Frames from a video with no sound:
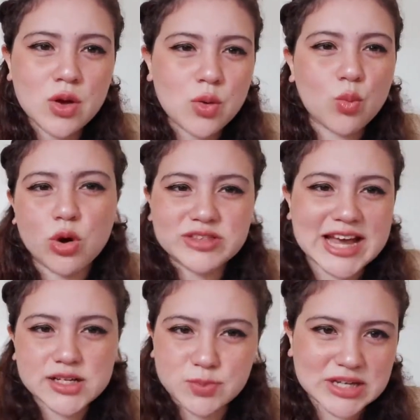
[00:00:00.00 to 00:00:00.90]
what they're
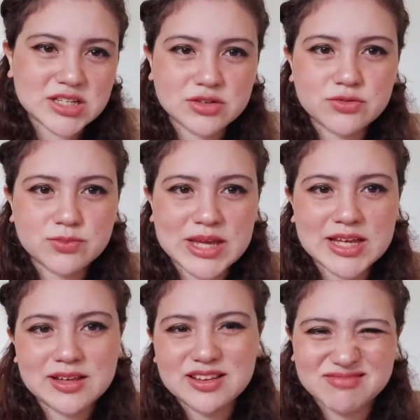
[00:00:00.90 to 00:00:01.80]
expecting of
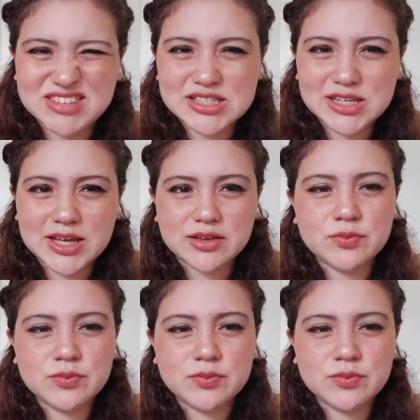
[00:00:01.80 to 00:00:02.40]
me this year.